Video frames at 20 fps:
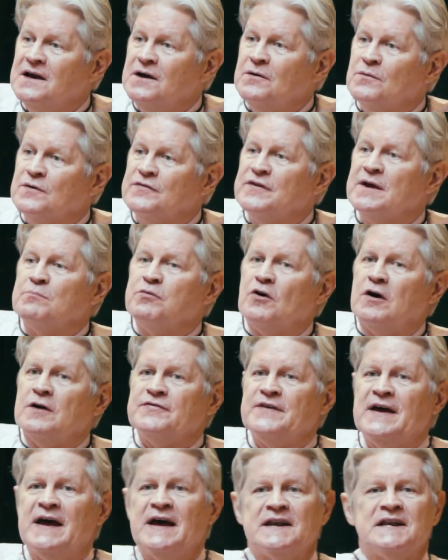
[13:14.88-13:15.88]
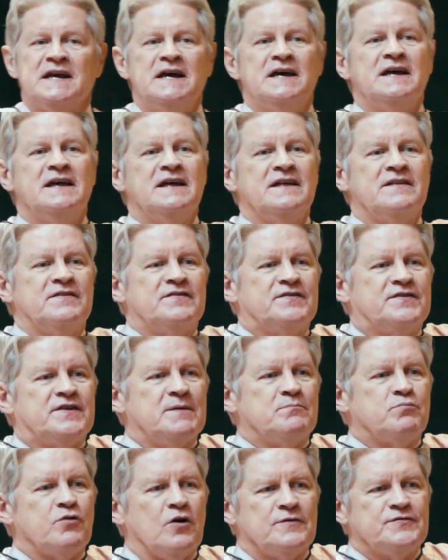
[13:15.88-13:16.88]
when they brought that, they
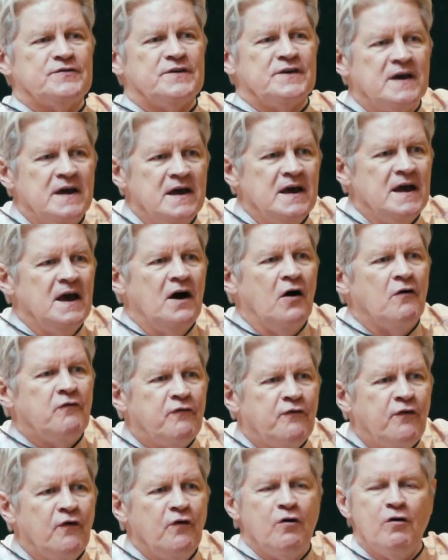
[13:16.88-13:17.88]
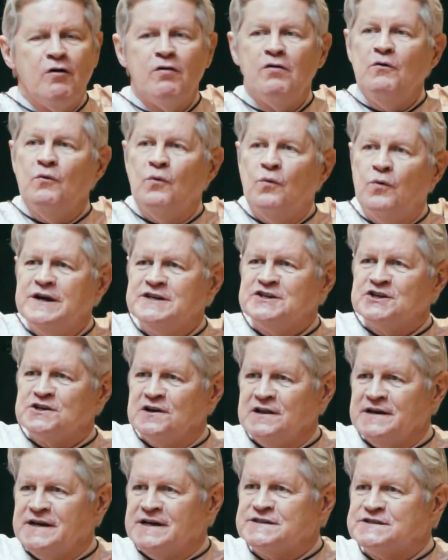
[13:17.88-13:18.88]
brought the full wish
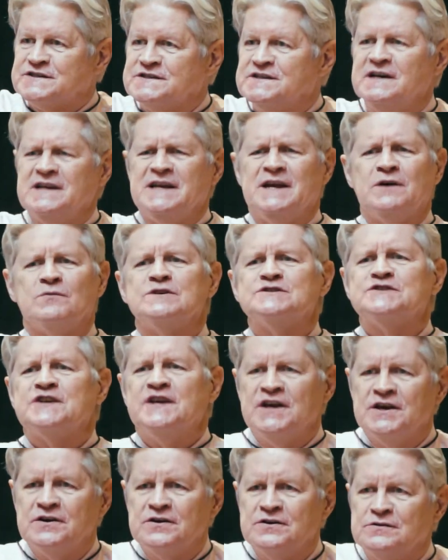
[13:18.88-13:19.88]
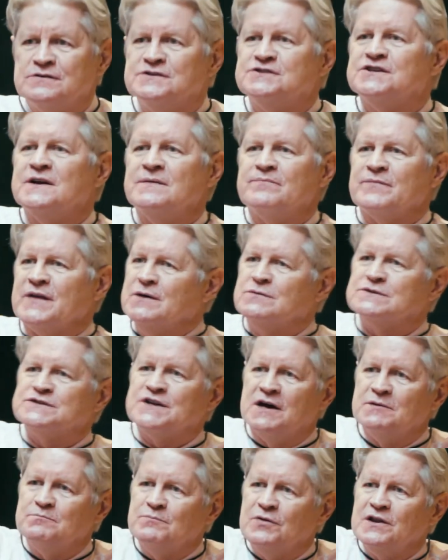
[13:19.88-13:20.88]
list. It was huge. It was
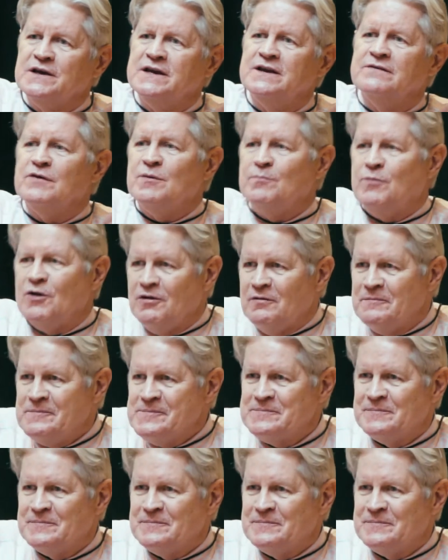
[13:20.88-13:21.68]
unbelievable.